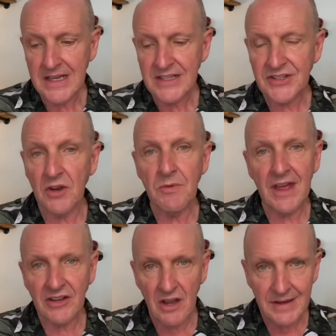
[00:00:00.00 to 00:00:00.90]
So
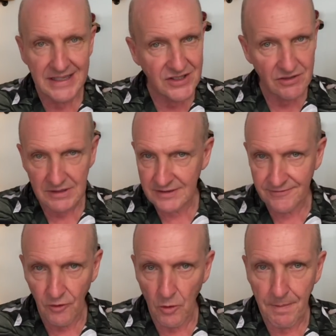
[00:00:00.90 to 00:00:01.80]
without going into a
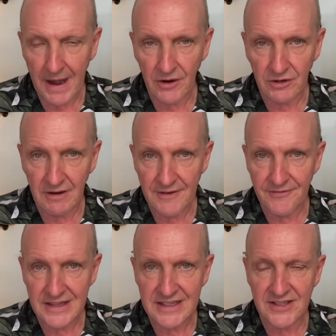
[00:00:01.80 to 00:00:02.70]
4-paragraph
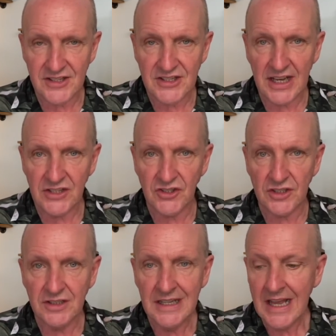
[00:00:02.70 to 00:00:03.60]

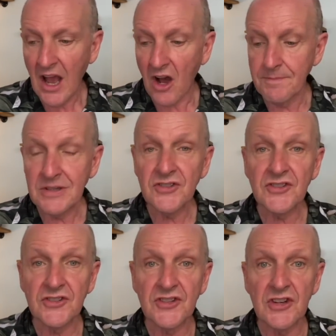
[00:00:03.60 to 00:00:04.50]
dissertation, I'd be
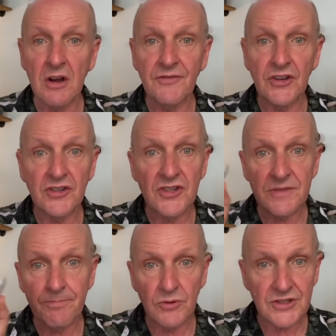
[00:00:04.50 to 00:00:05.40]
interested to know if you could
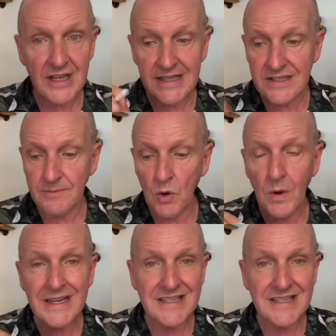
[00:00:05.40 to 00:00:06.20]
just put some quick